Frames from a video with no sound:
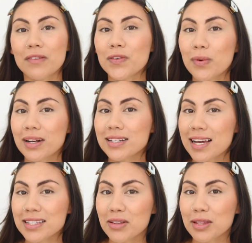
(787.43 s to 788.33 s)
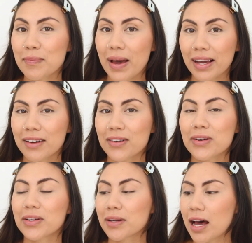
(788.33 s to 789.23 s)
If you want to test out the Becca
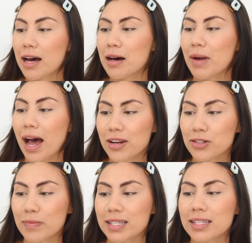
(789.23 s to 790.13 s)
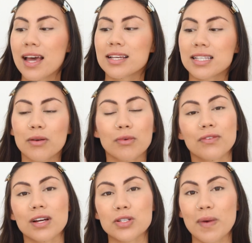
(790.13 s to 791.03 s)
um, Mist Set and
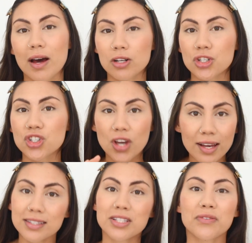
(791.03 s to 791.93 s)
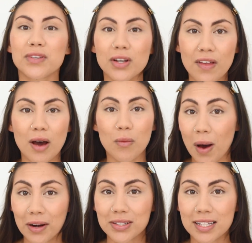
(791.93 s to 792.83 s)
Refresh Powder just to feel that
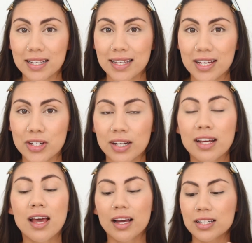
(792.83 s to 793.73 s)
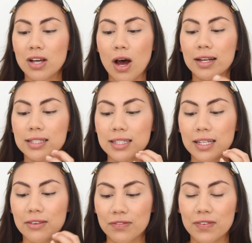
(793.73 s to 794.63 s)
water sensation, because
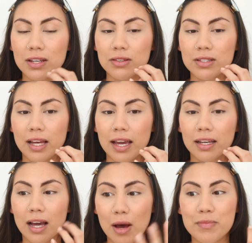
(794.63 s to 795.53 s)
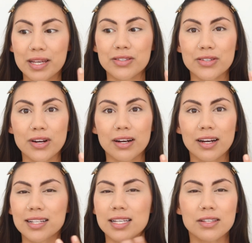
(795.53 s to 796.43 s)
honestly it feels like a mister.
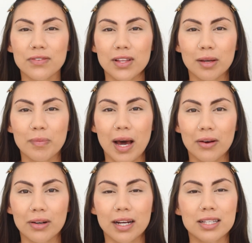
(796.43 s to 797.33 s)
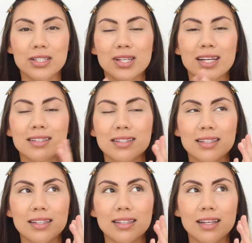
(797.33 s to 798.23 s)
It doesn't feel like powder. It's, it,
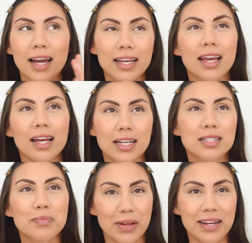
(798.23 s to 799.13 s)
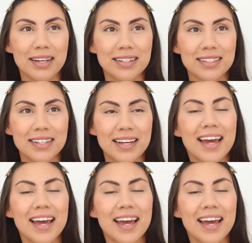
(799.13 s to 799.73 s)
I can't explain it.